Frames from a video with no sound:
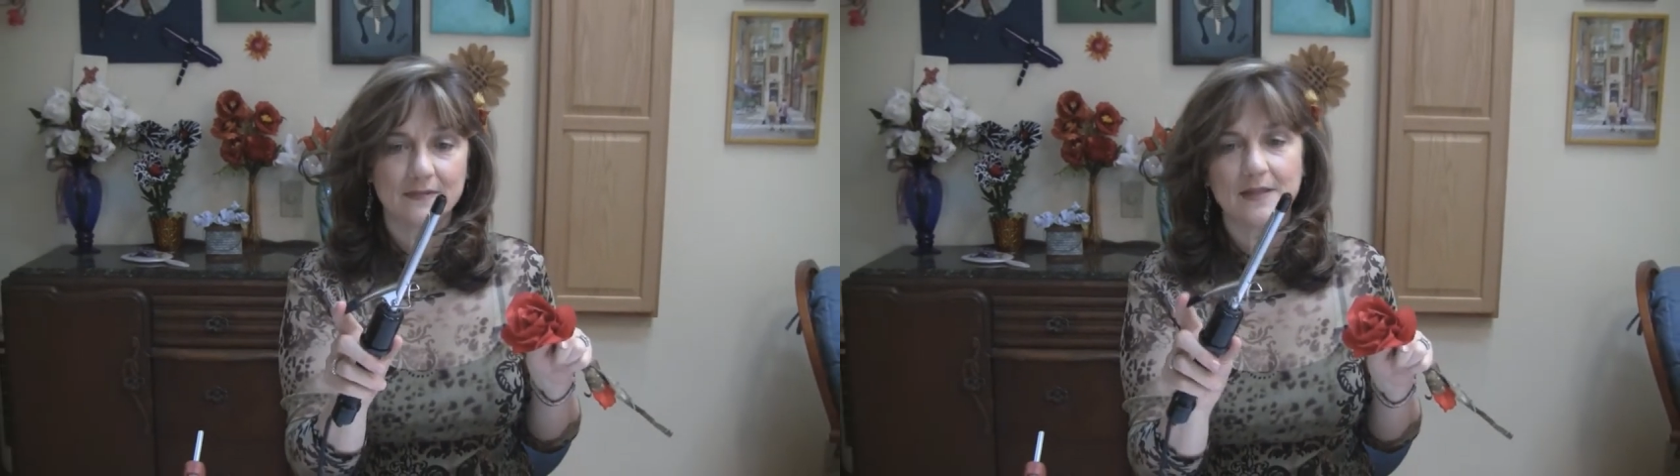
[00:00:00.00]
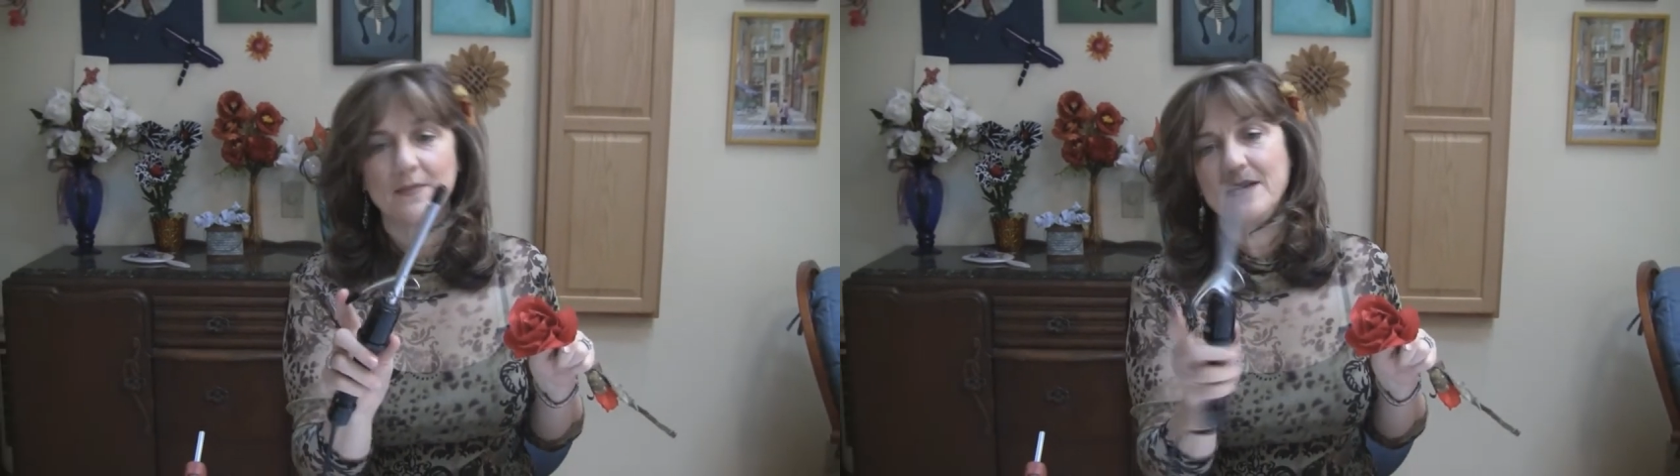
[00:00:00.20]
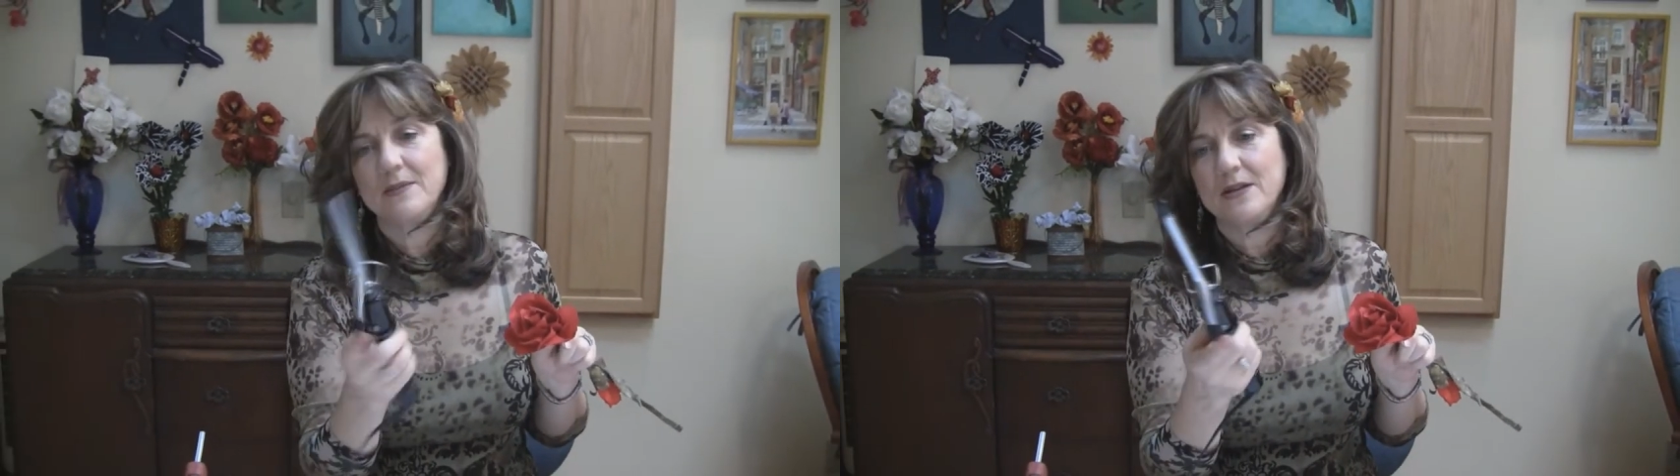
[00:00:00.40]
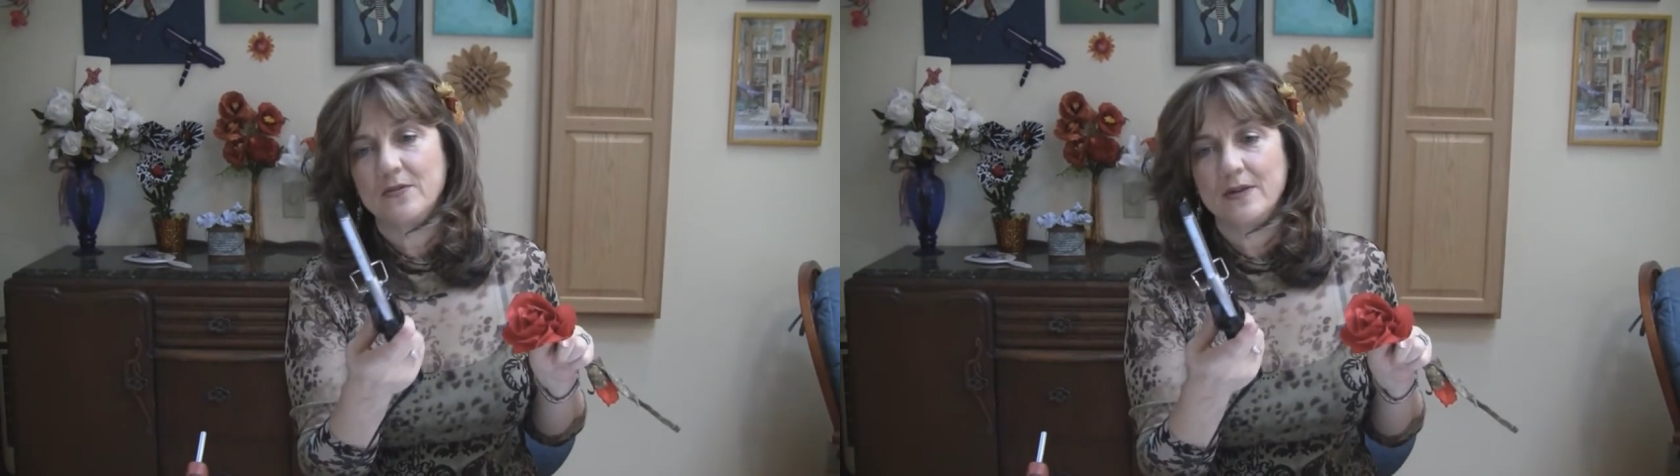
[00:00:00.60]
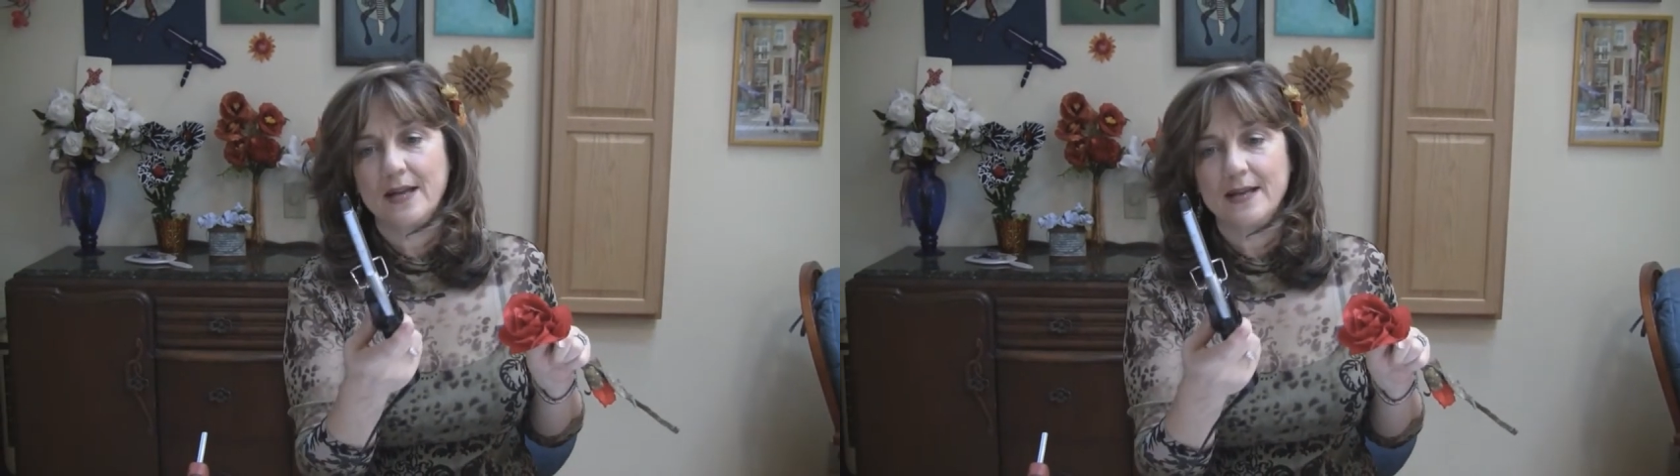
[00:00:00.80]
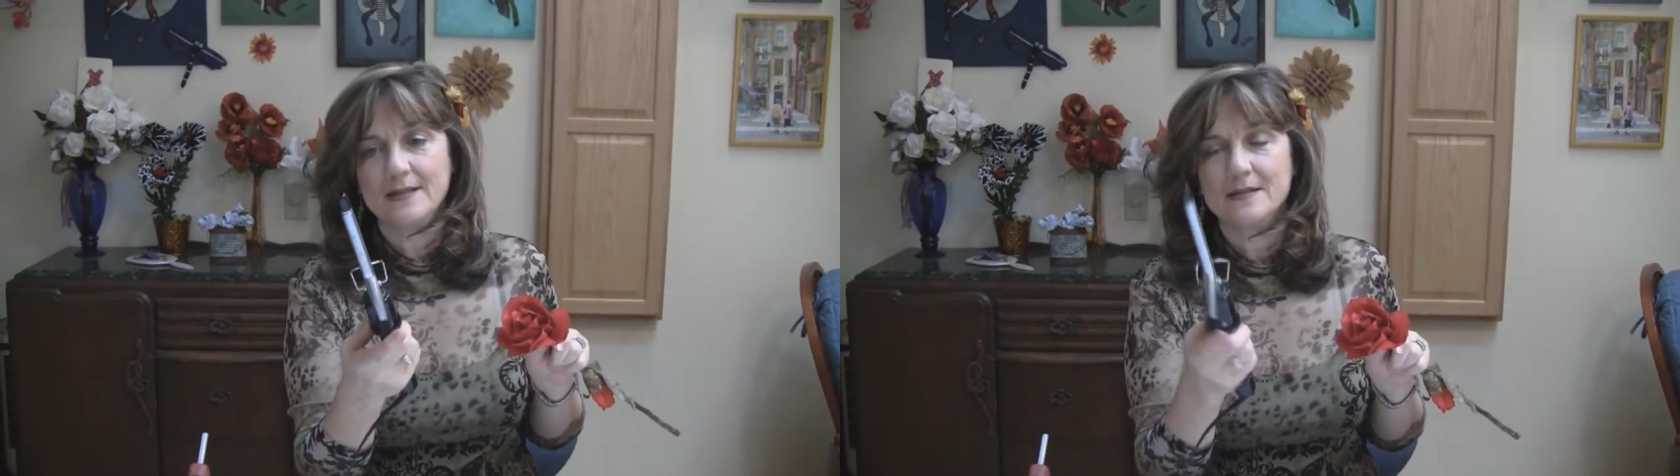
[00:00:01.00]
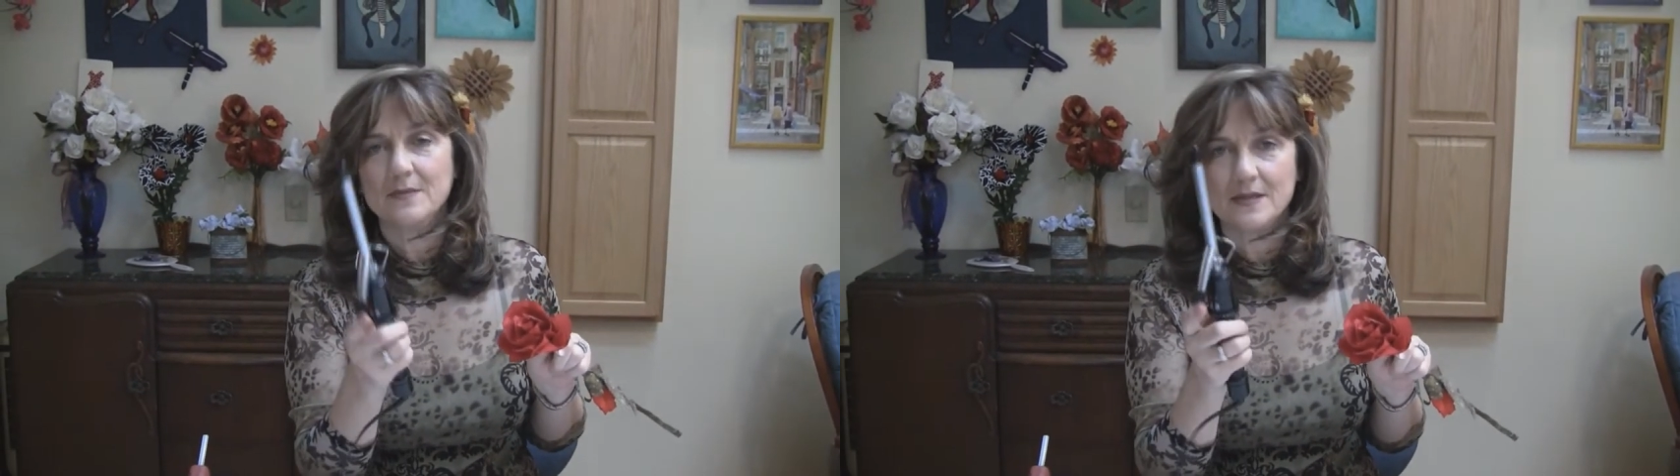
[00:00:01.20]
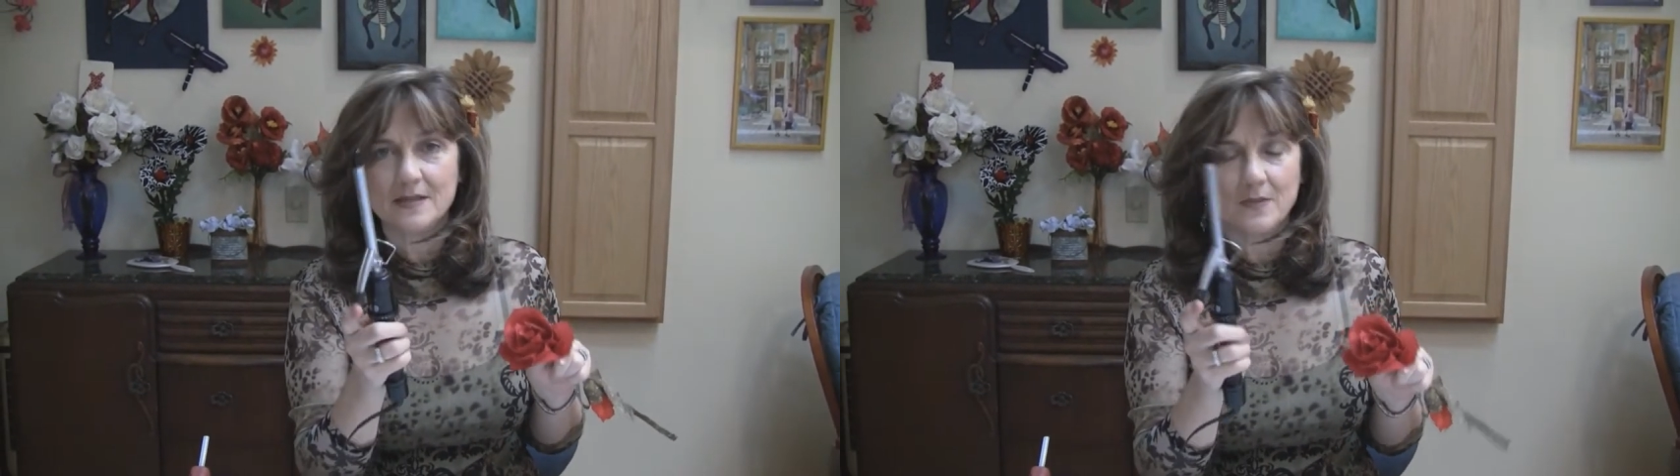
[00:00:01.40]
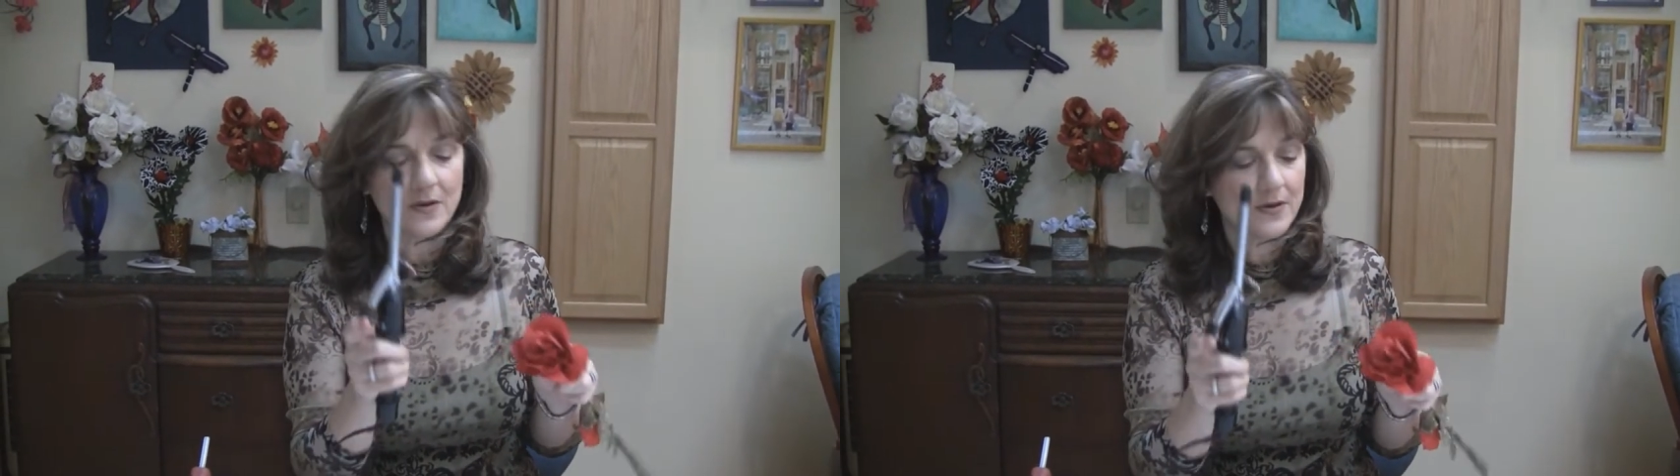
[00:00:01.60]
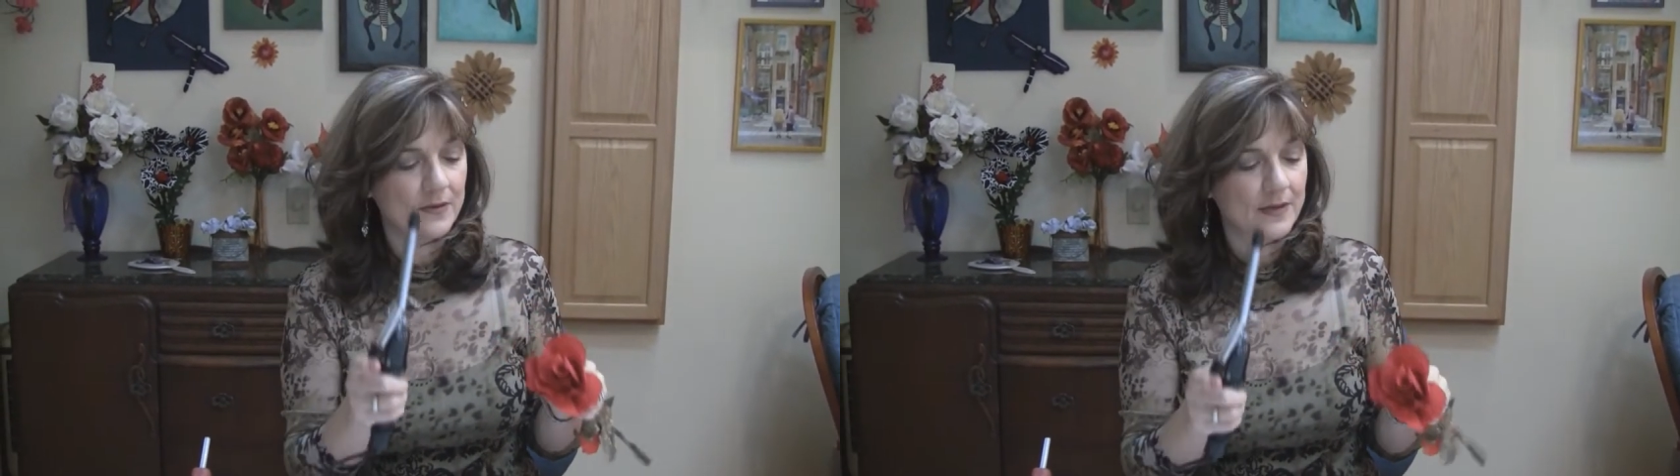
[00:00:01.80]
It might be 3/8, but a small
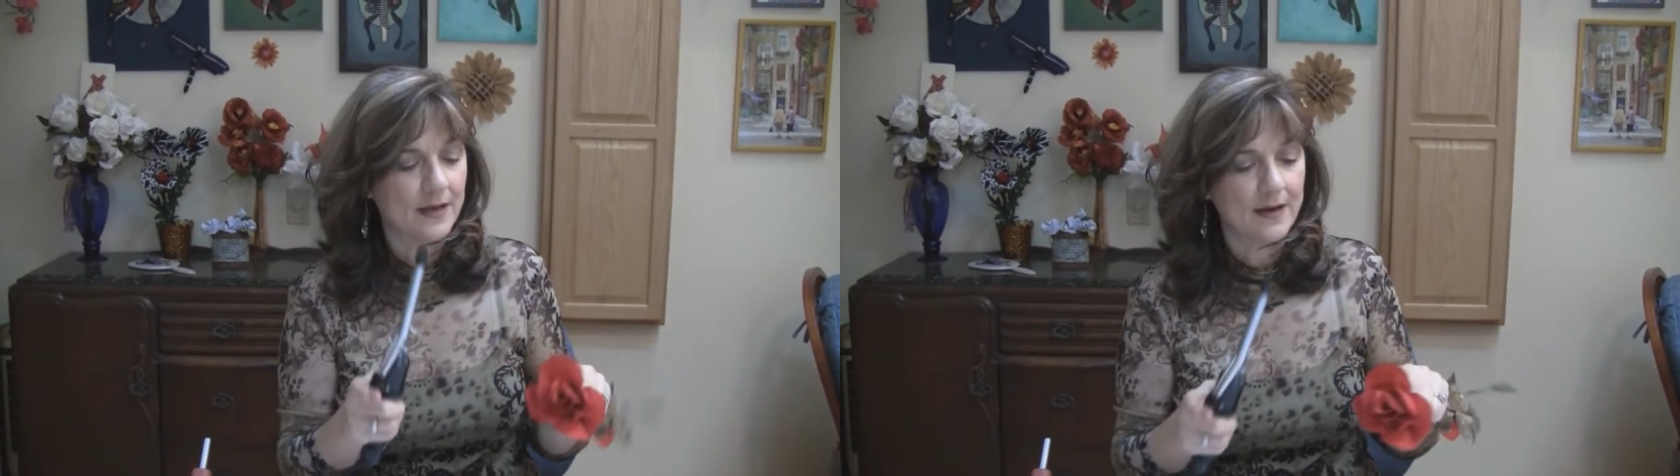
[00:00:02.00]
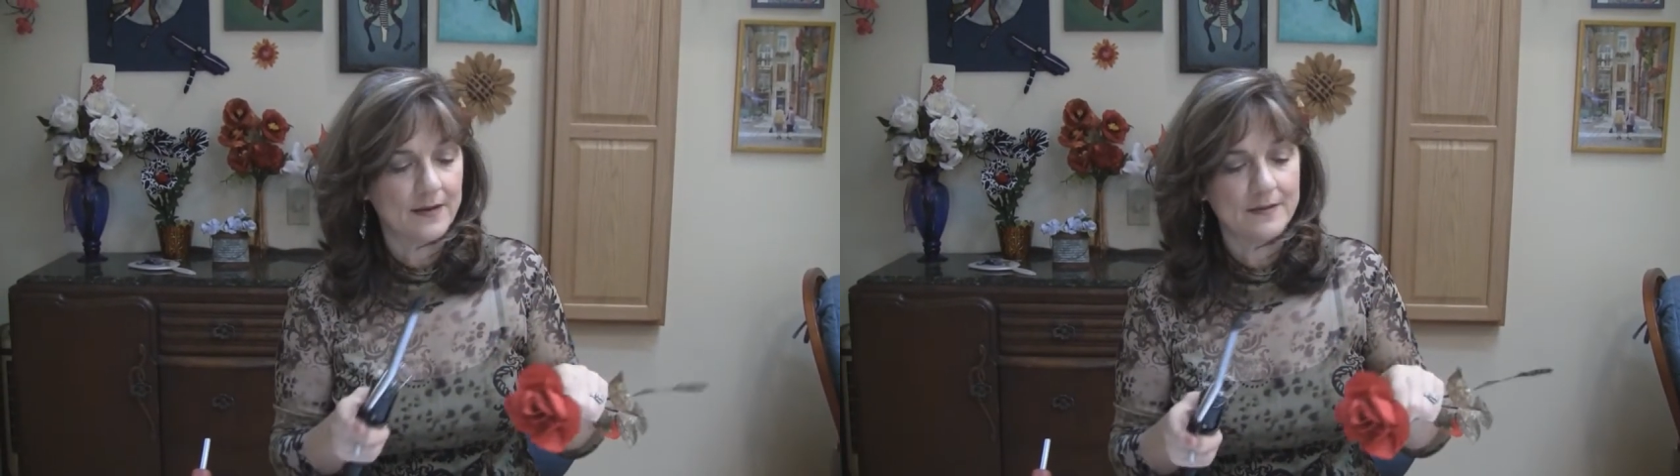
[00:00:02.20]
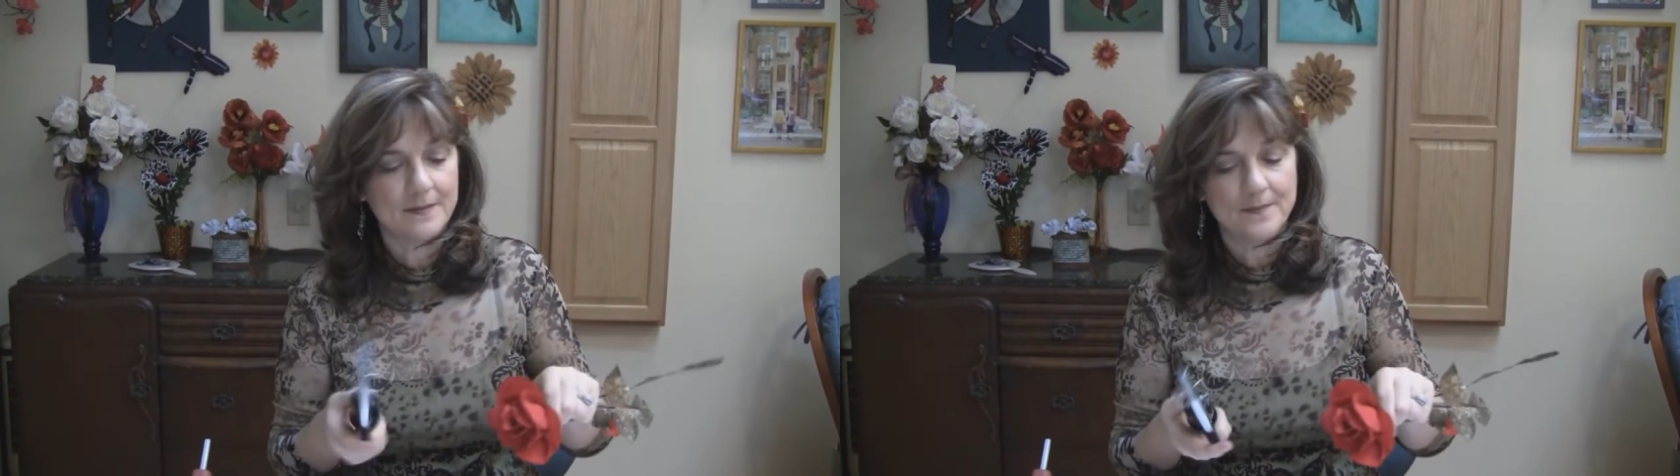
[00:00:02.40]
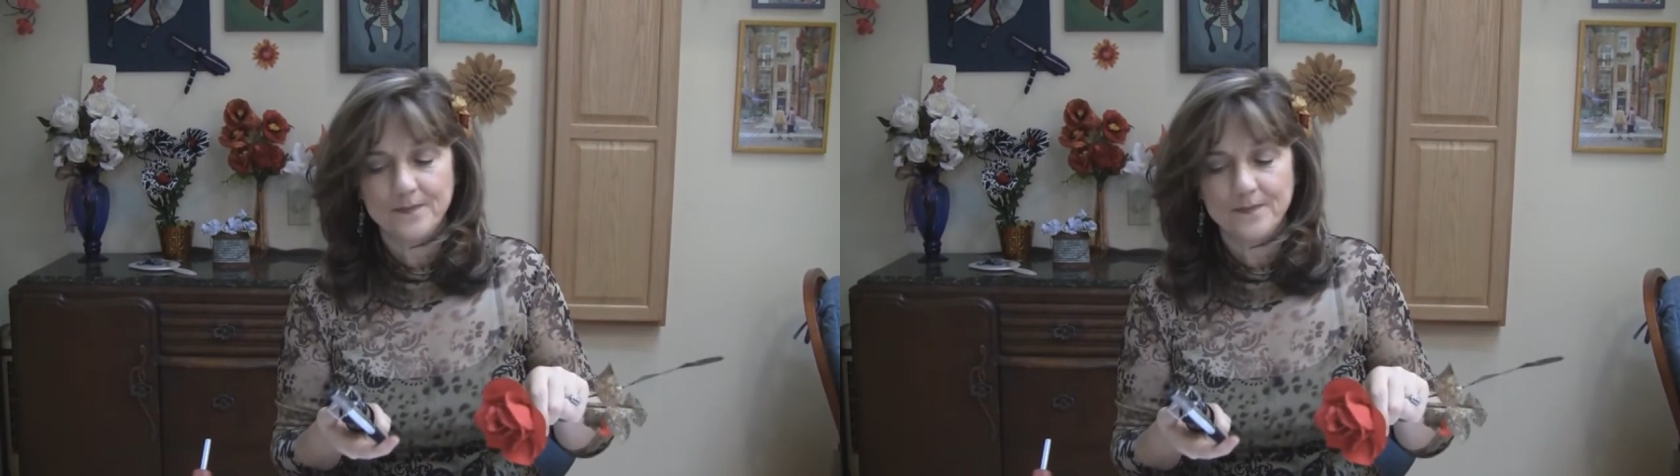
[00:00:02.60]
curling iron